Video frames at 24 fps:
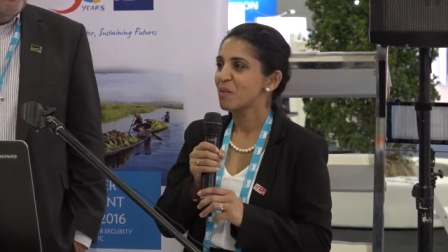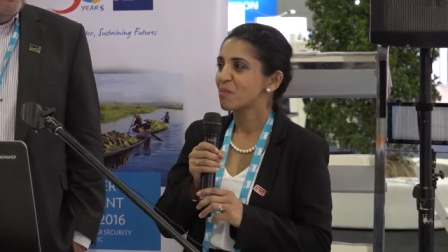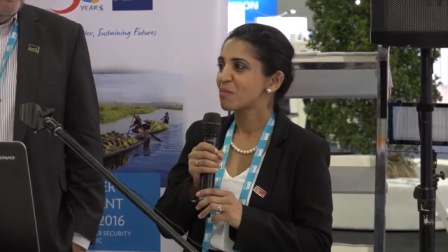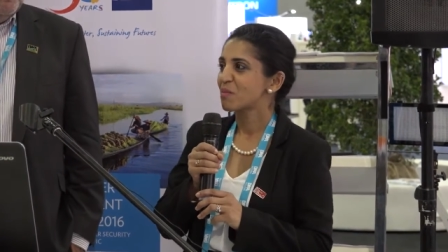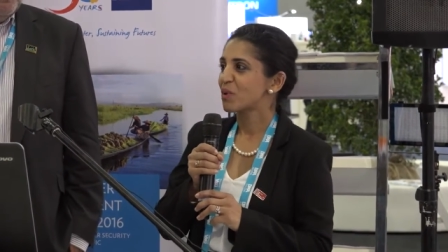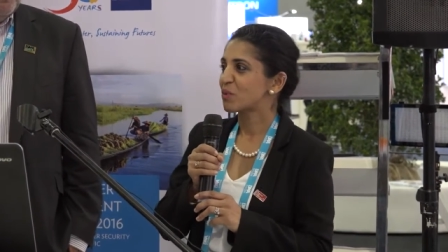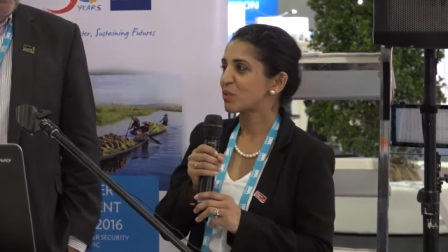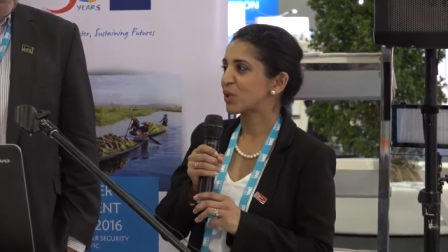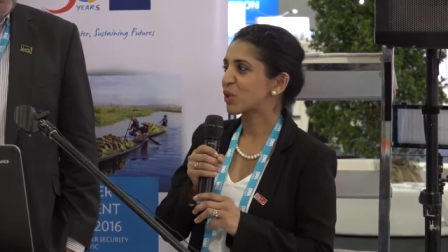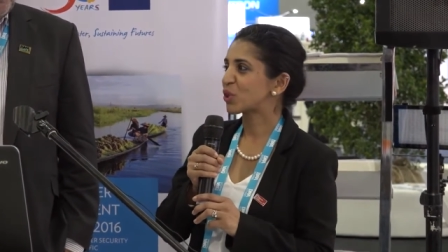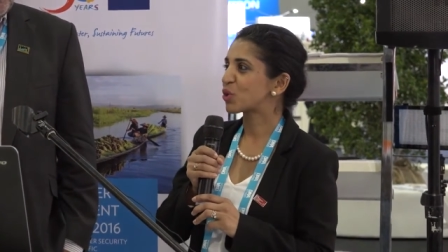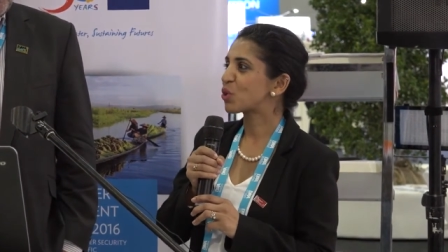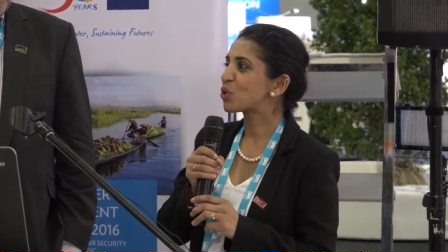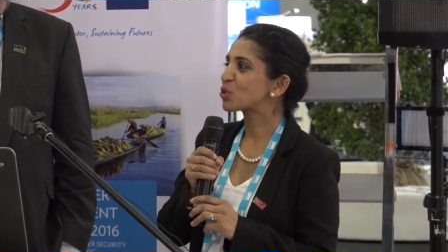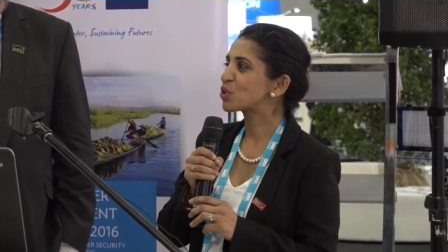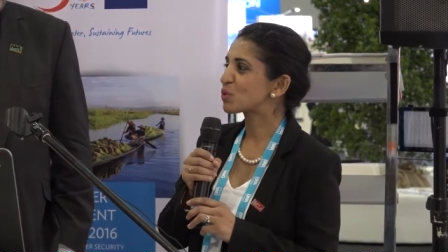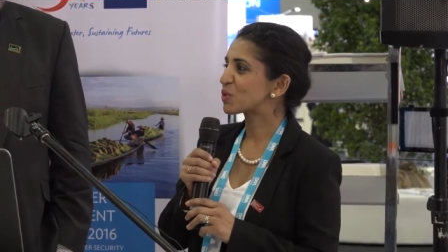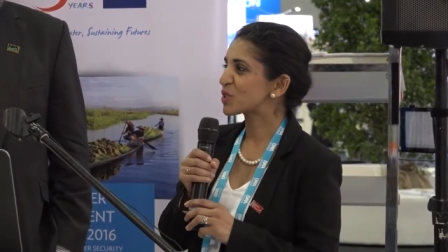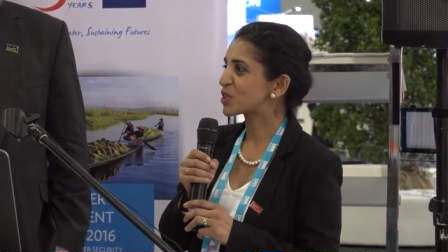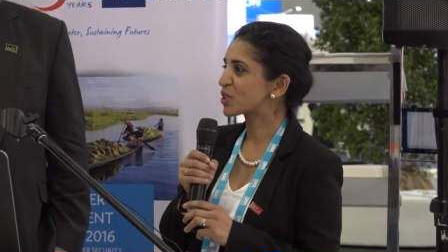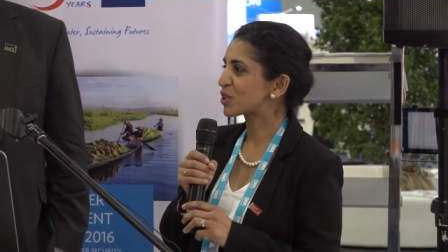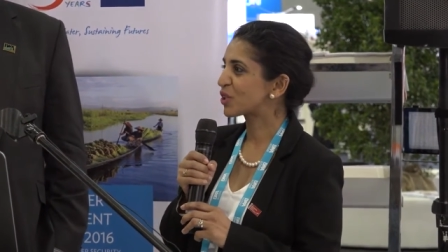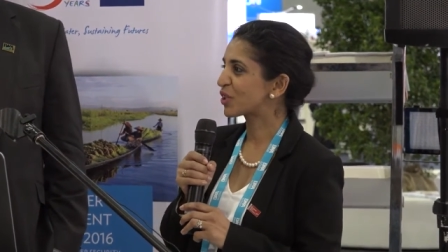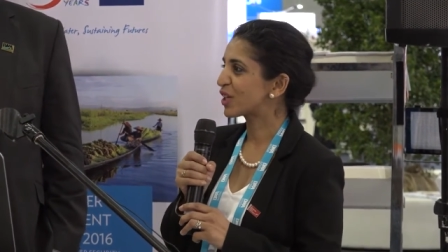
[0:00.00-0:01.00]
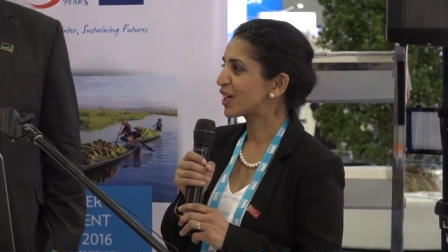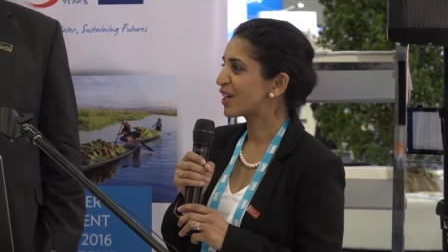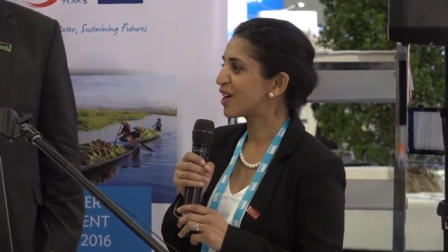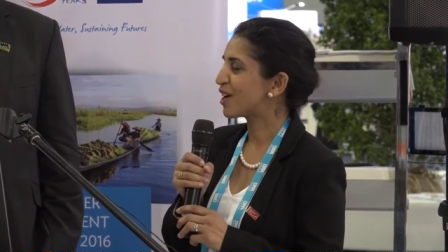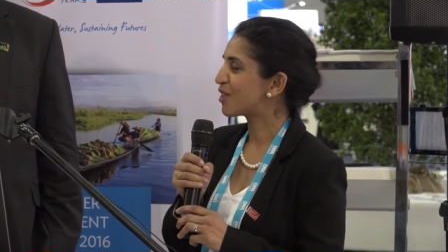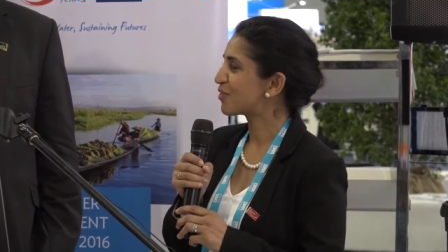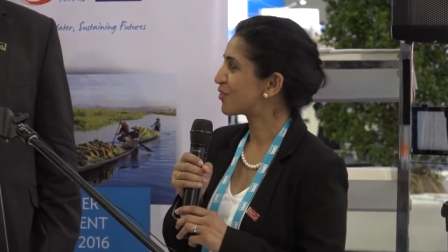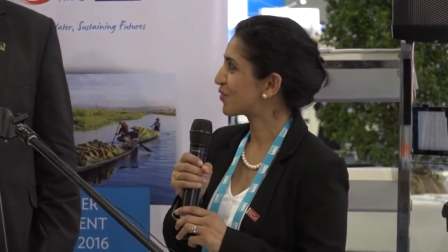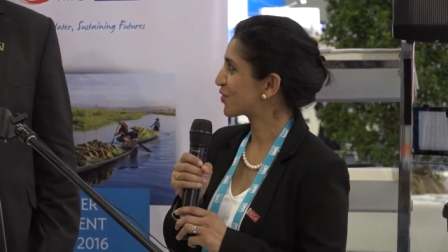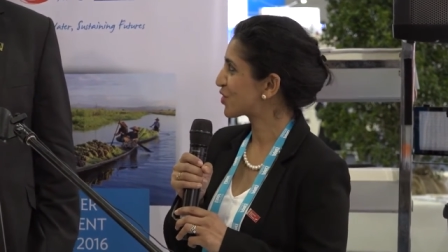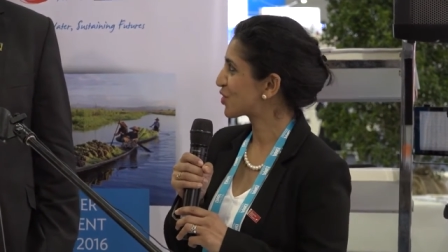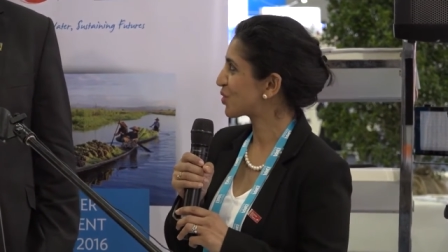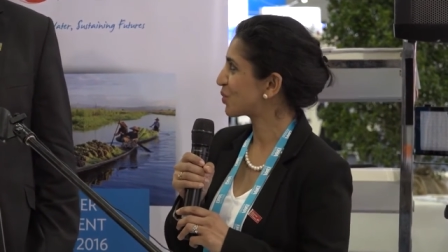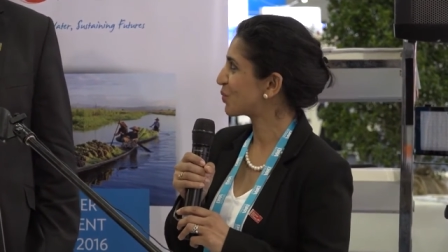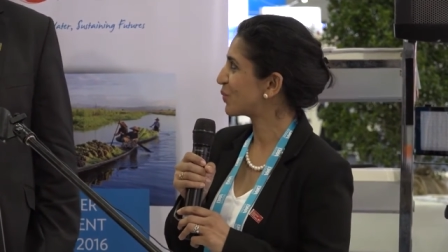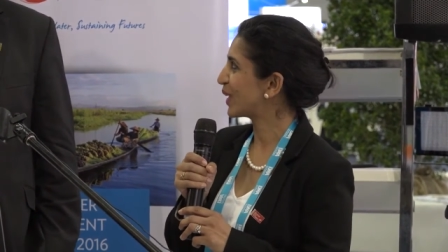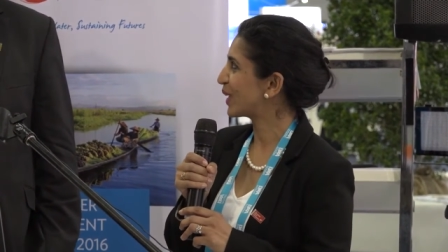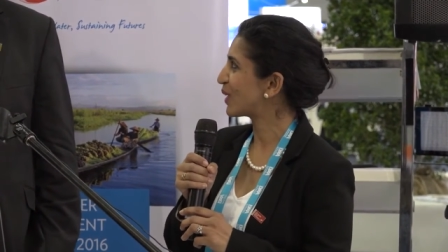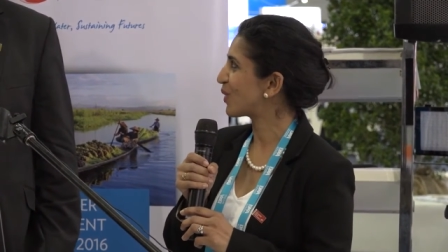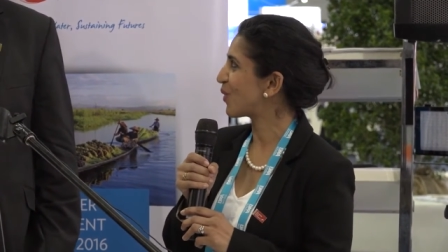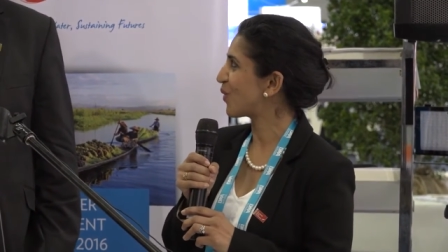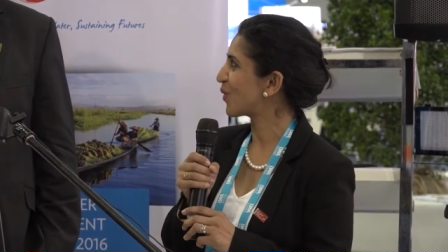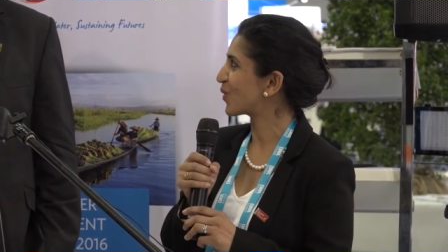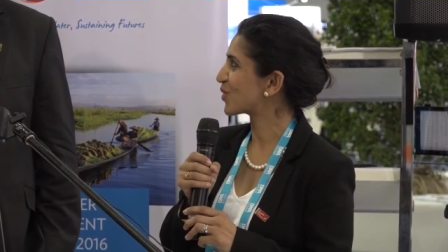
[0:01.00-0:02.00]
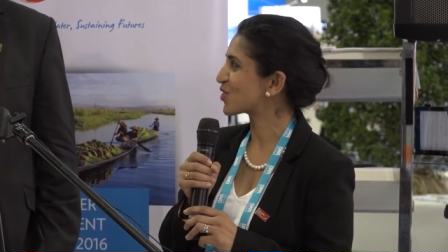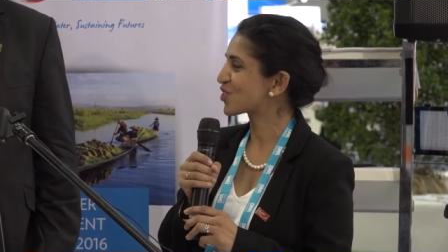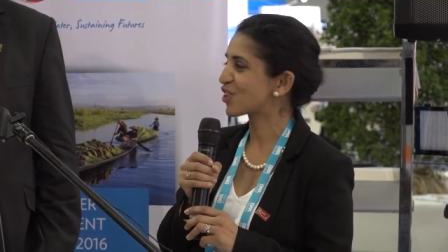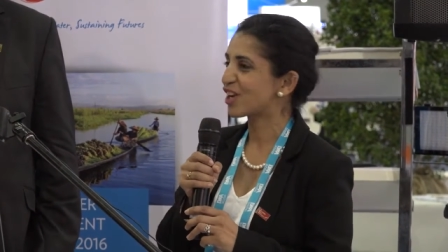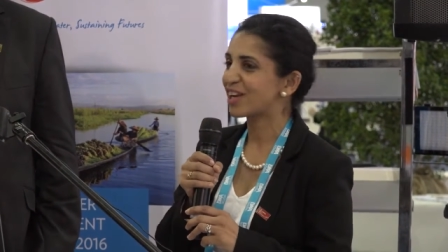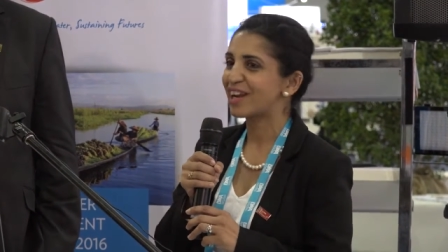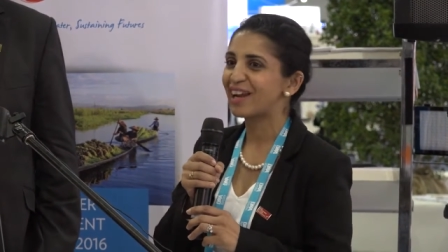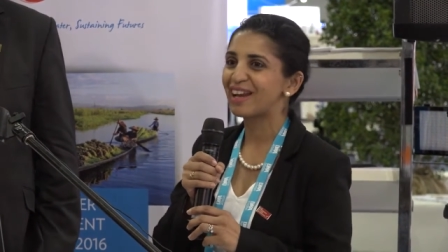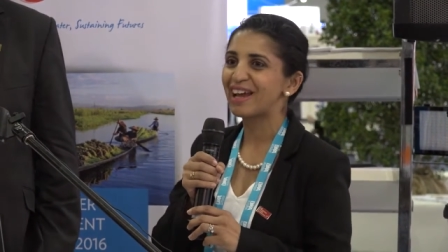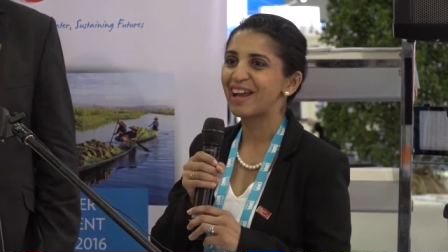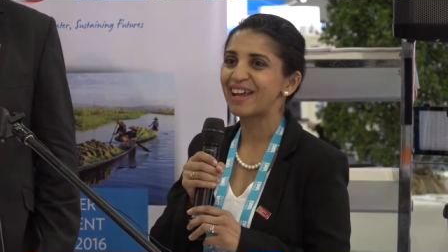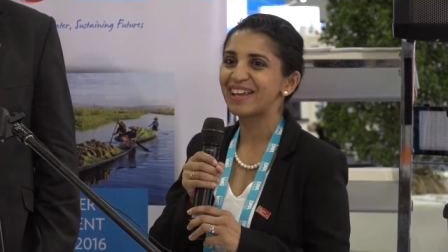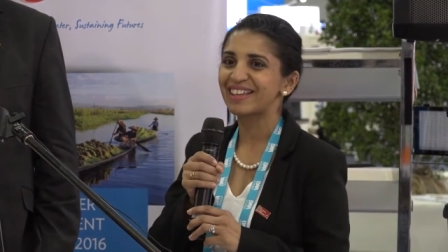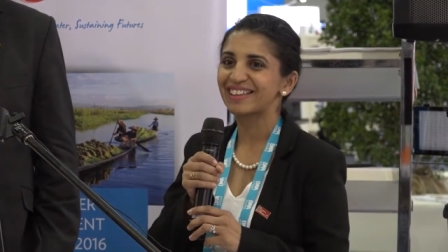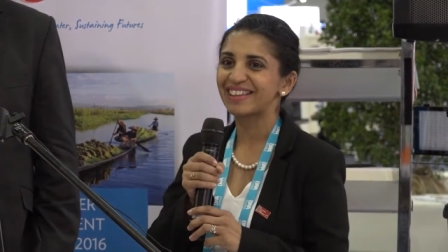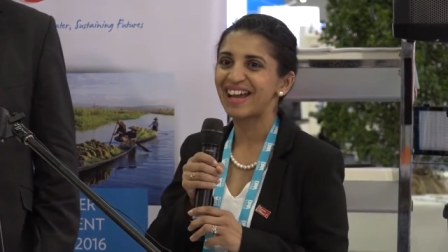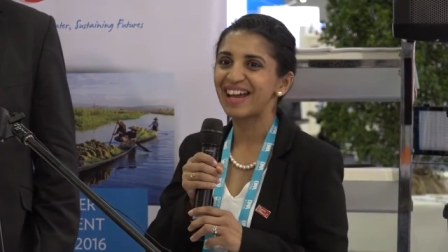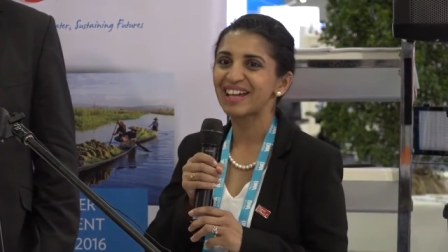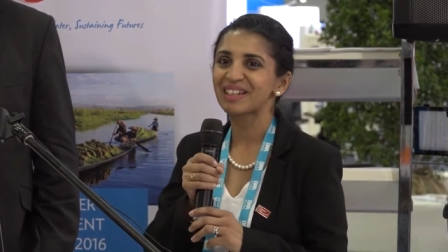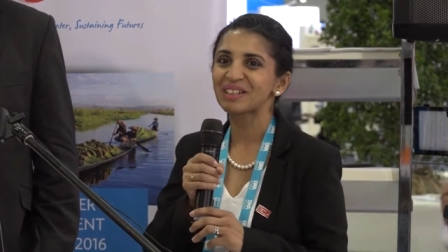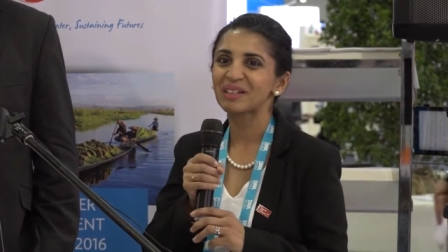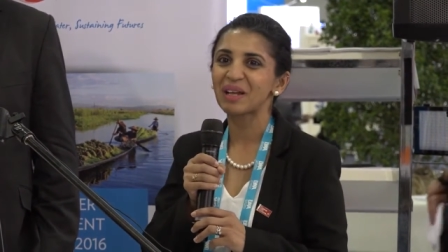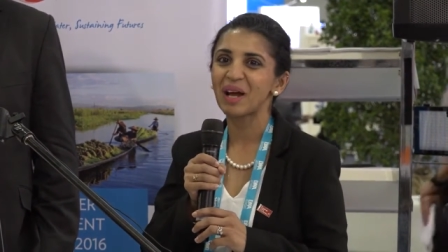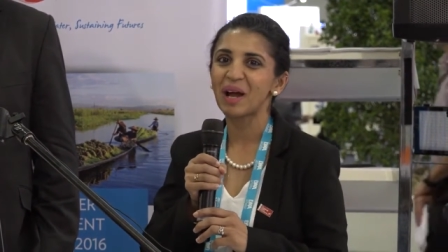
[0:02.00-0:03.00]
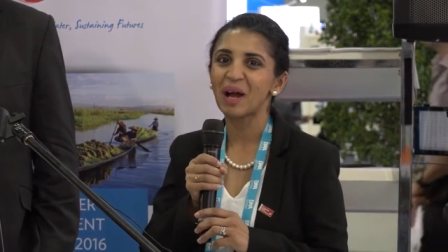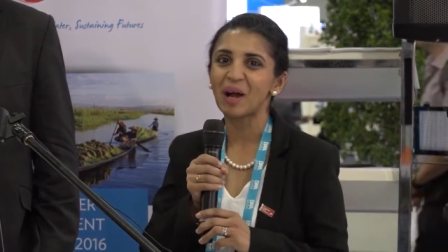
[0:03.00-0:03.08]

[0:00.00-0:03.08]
but we thought it was good enough to relaunch, and I like that.